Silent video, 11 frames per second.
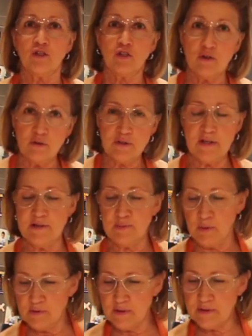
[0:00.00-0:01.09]
2
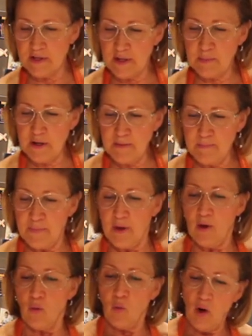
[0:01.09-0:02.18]
teaspoons of cinnamon,
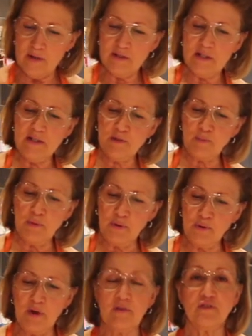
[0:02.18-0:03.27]
1
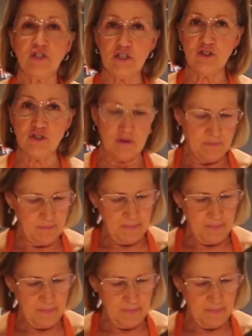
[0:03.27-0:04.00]
teaspoon of ginger.